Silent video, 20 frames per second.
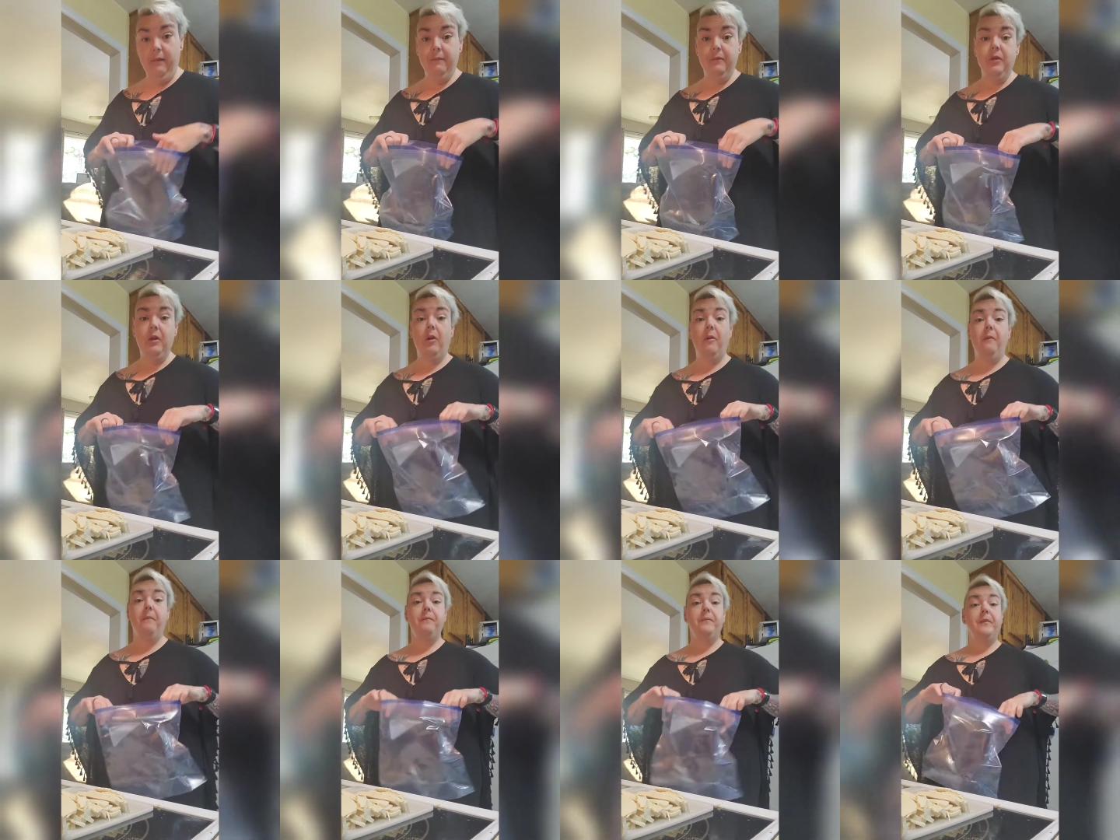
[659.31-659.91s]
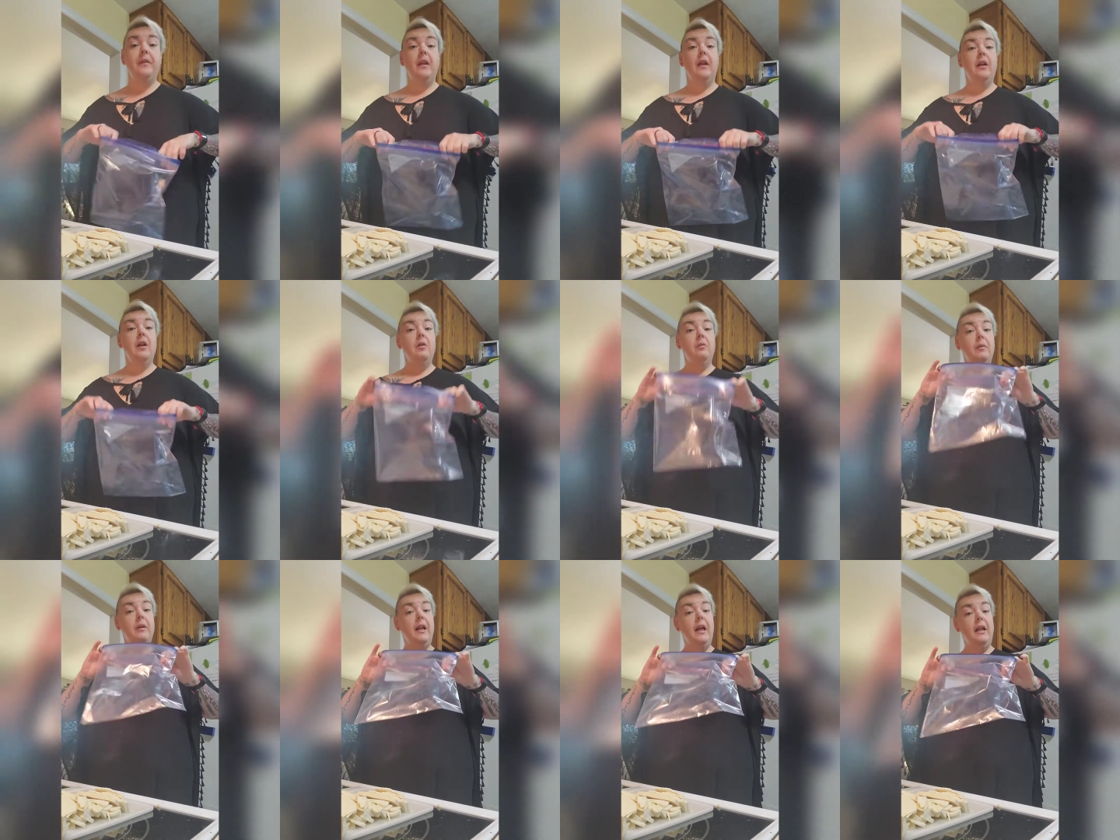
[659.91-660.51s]
So,
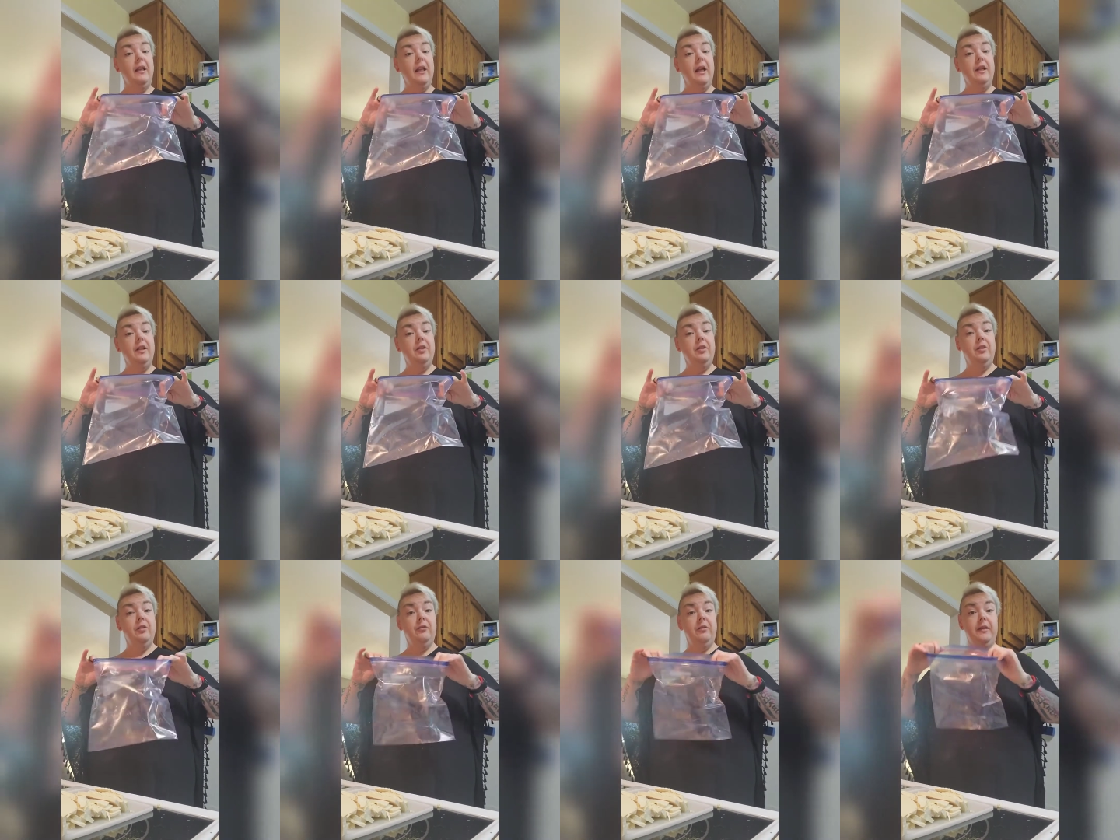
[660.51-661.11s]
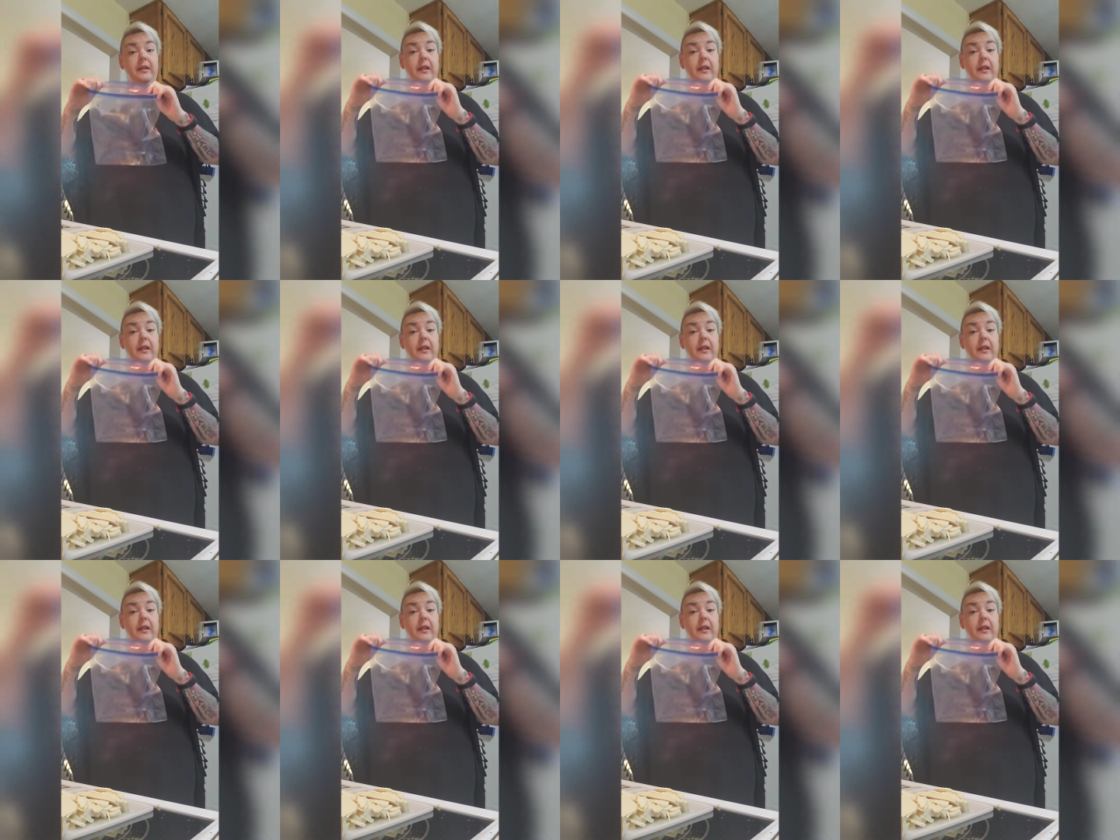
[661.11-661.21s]
what I like to do is I